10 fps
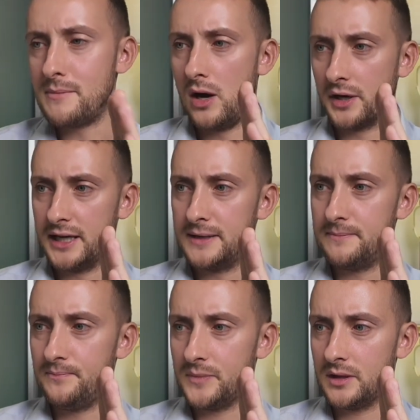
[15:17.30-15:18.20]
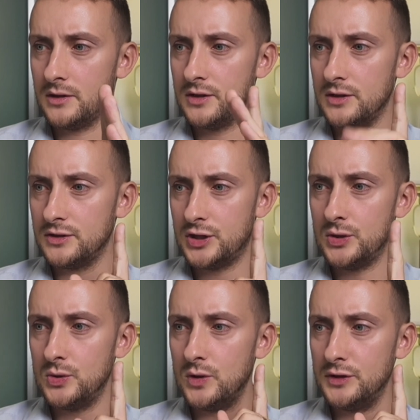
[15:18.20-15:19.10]
that market
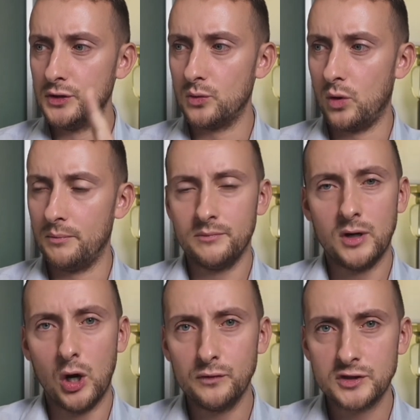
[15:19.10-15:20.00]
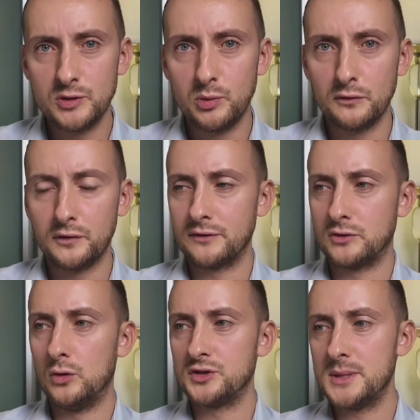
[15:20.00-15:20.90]
to another one, over
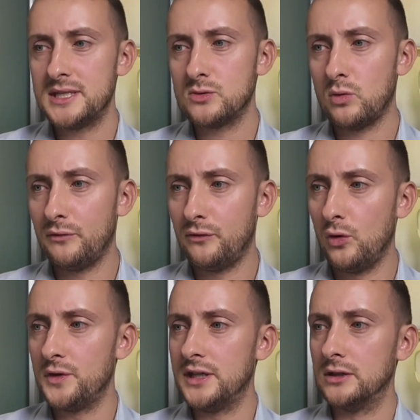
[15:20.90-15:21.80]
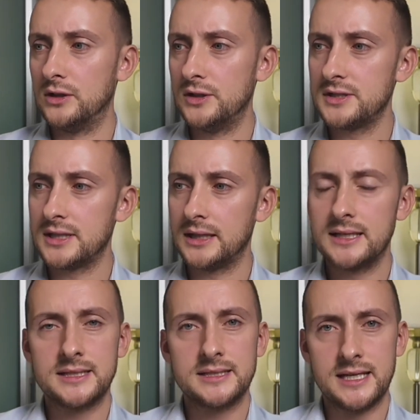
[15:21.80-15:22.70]
2.5 goals, and this is one for the alerts.
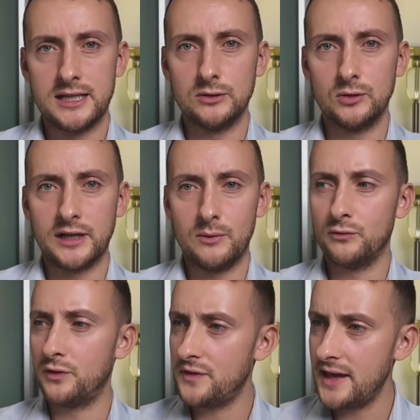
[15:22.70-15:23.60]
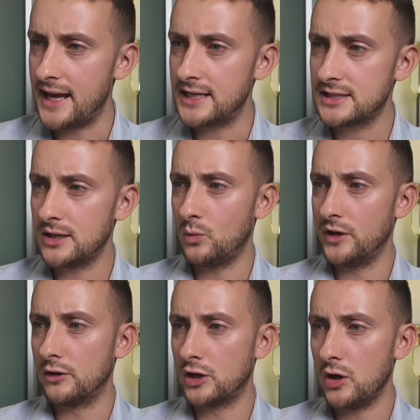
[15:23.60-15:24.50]
Let's take a look, and for this
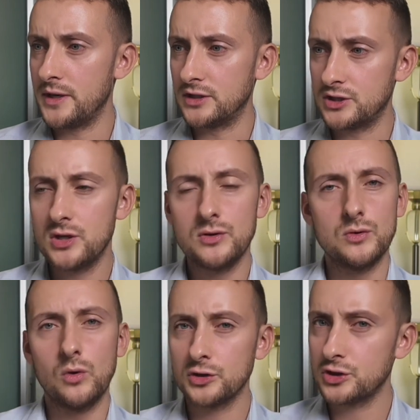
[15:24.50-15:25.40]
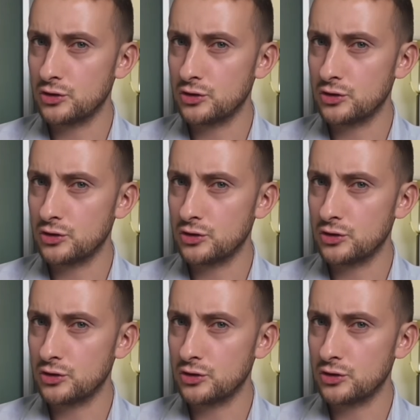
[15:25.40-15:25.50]
we are going to